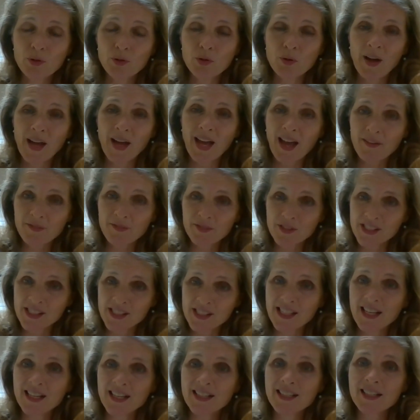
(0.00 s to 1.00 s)
Do I have to
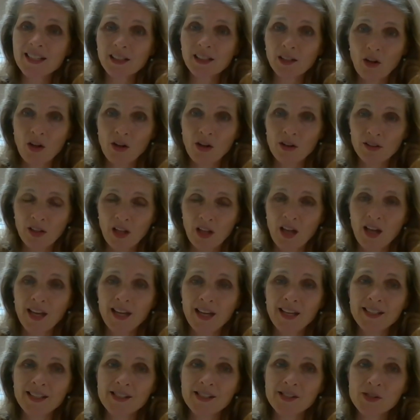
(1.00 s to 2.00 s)
stand in the long
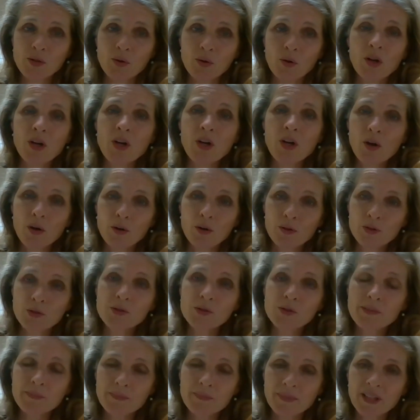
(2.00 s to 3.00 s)
lines or do
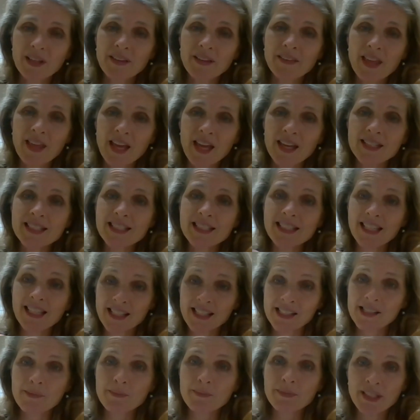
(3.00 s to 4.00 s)
something like that to
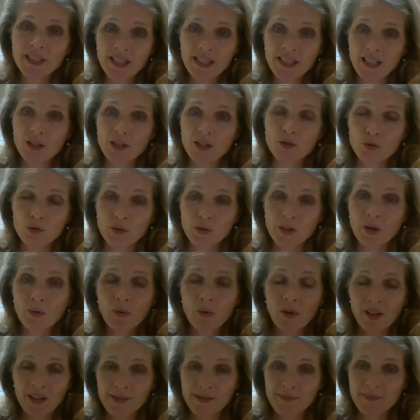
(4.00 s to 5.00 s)
get something to eat or drink
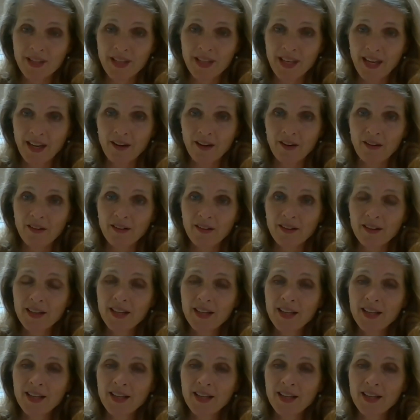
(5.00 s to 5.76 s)
while I'm there?